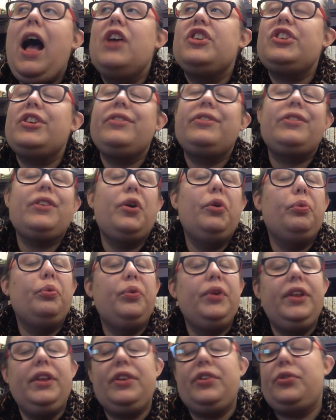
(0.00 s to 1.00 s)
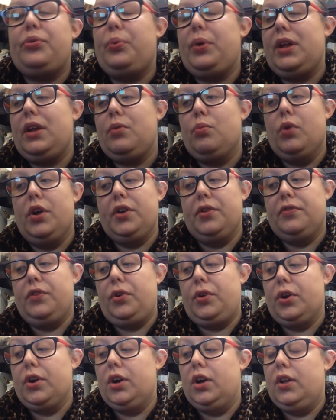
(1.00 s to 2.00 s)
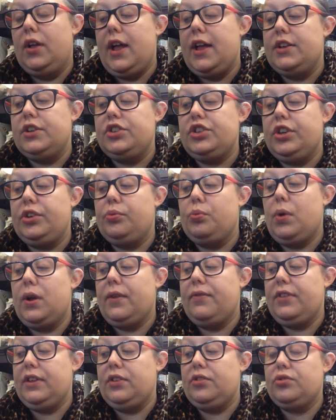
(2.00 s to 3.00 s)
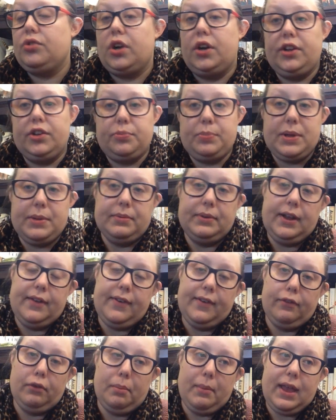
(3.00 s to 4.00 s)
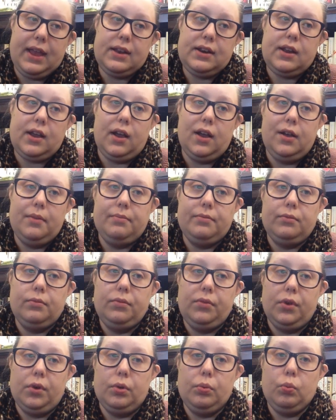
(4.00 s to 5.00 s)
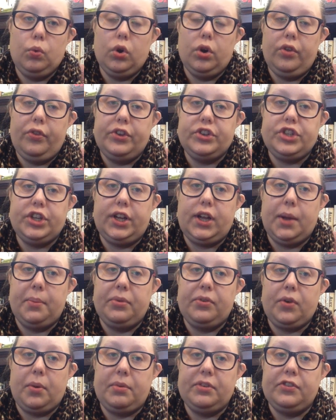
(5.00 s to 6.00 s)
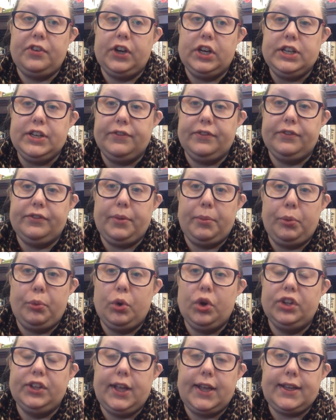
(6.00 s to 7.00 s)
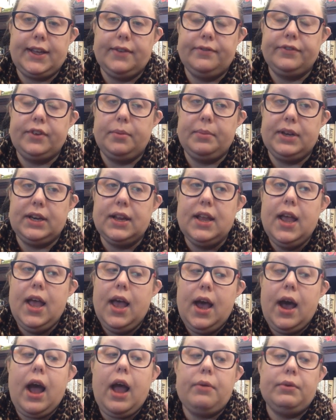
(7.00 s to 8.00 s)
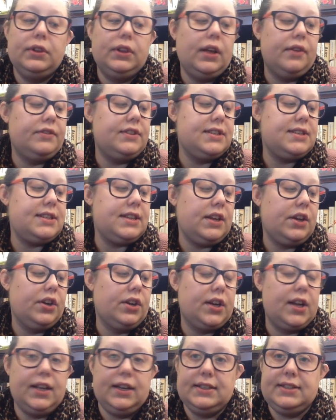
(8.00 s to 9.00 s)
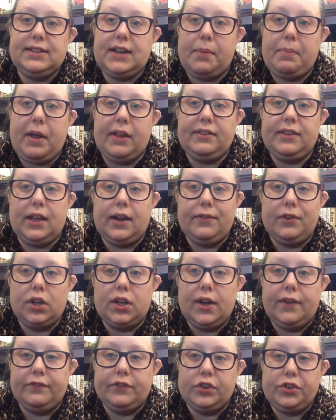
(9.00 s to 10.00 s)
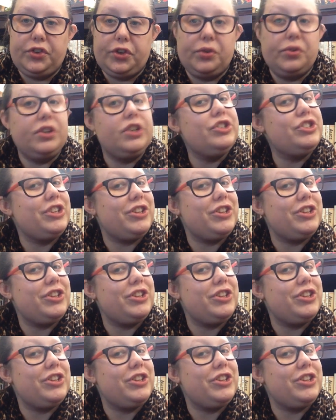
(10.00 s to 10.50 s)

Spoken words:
she's a really sweet, wonderful girl, and she's one of the strongest people I've ever met. The world that she comes from is very different from the world I come from, and I would love to see her kind of step outside of her comfort zone, because